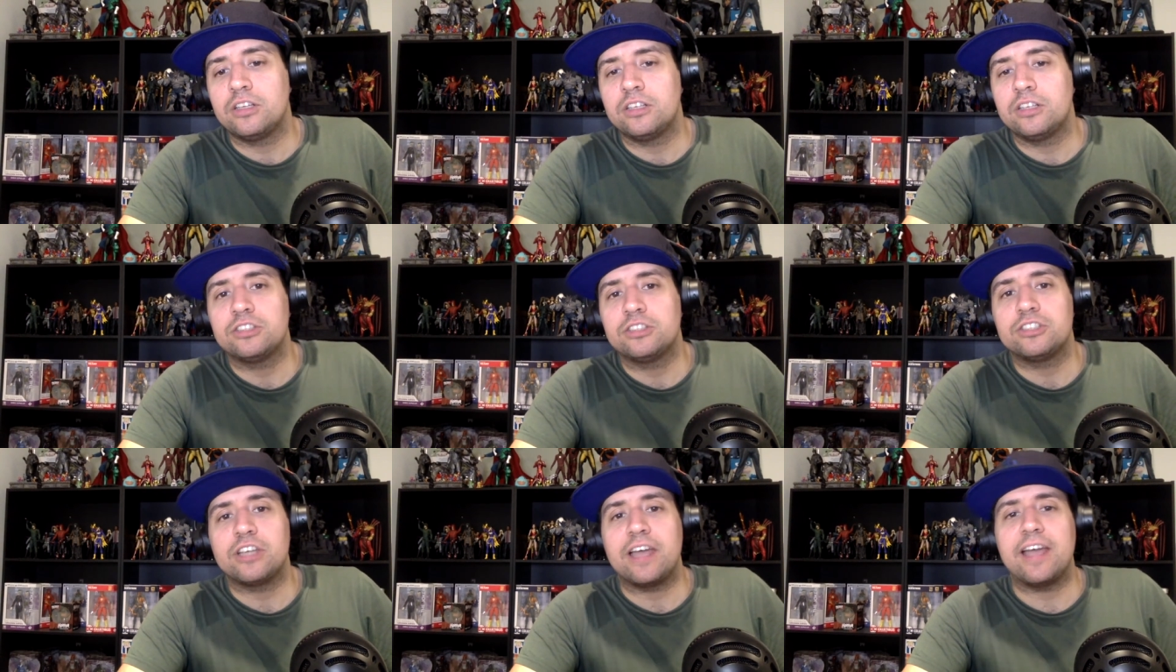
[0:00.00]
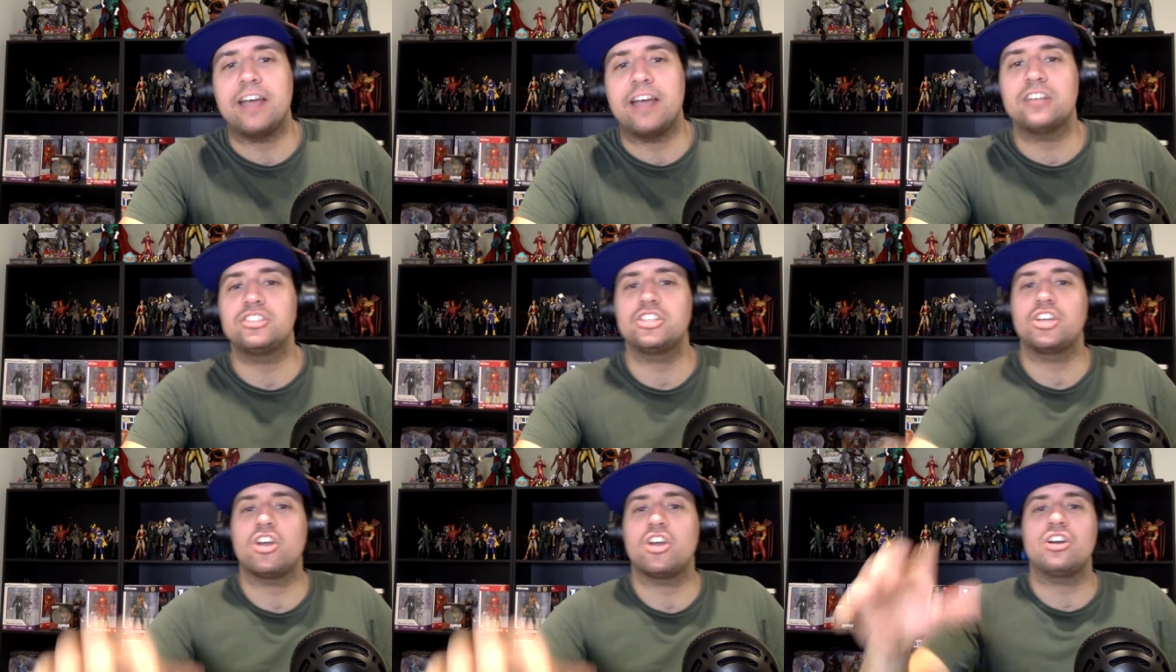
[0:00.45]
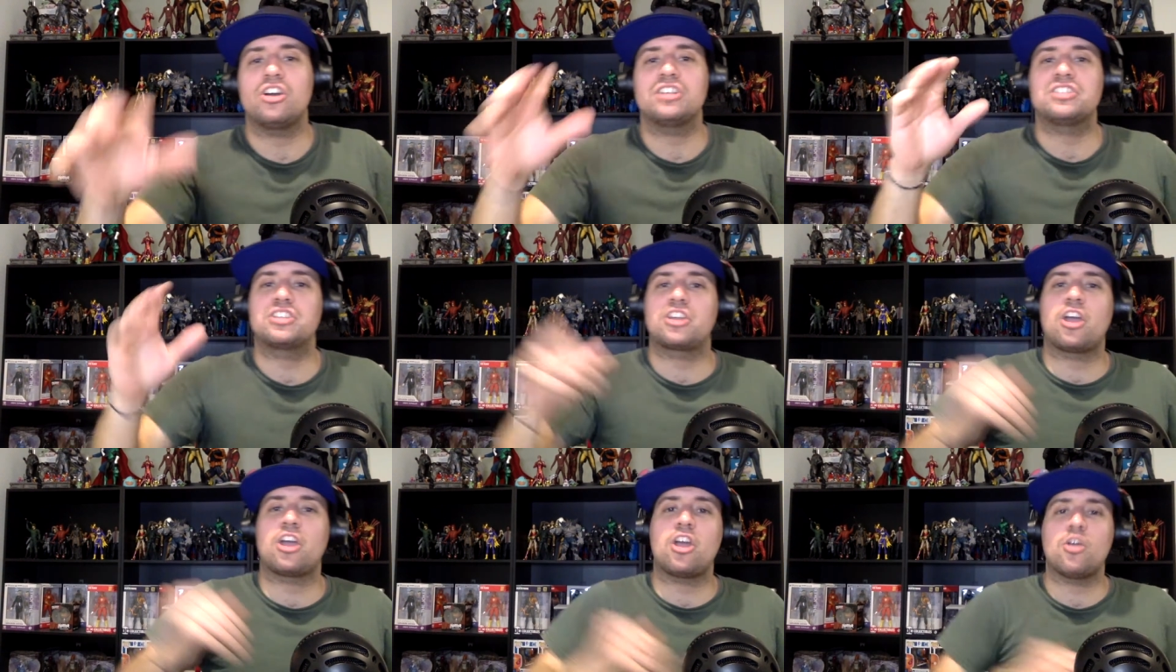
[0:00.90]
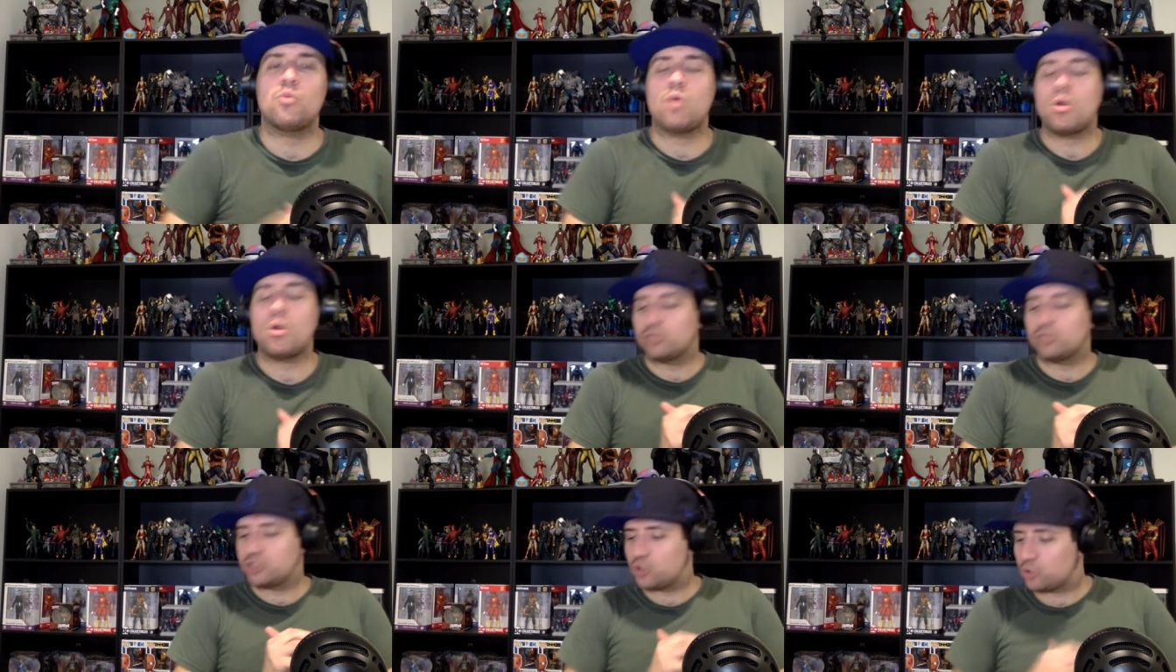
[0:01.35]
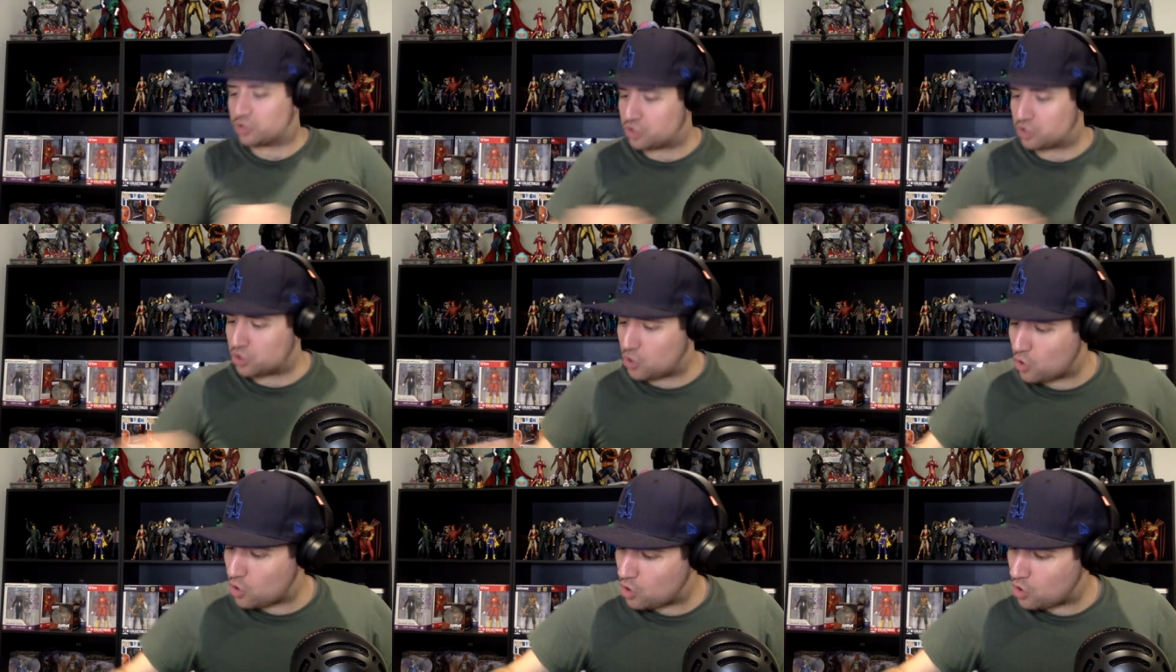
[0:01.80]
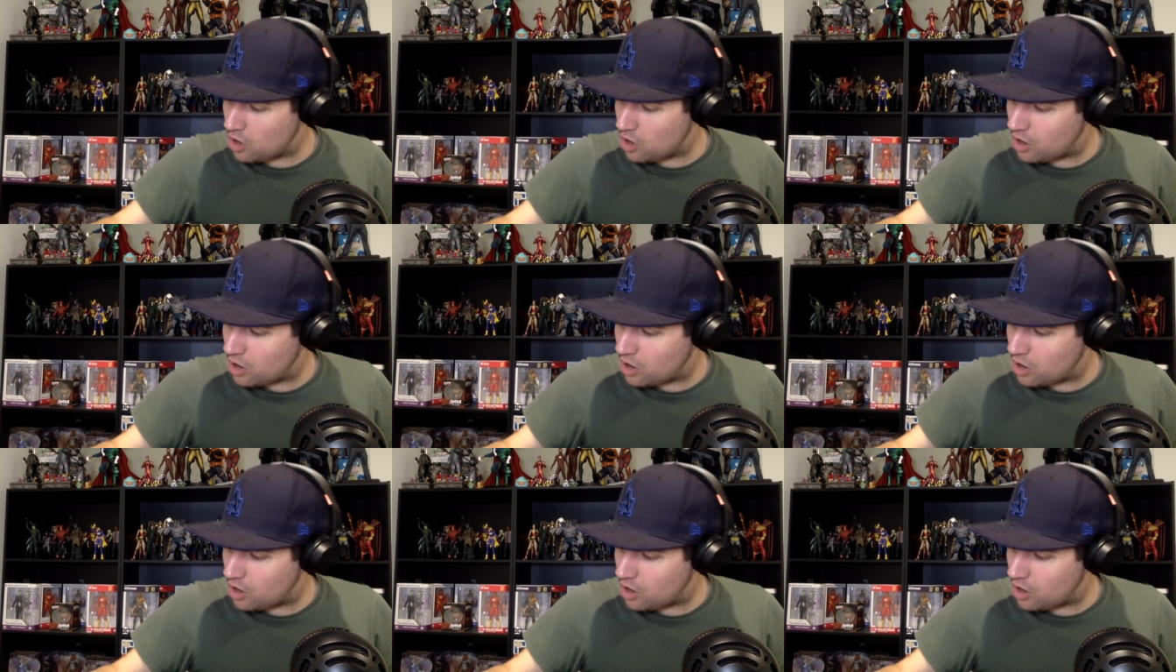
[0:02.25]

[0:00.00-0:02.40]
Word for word: So, how'd you guys go? What was your score?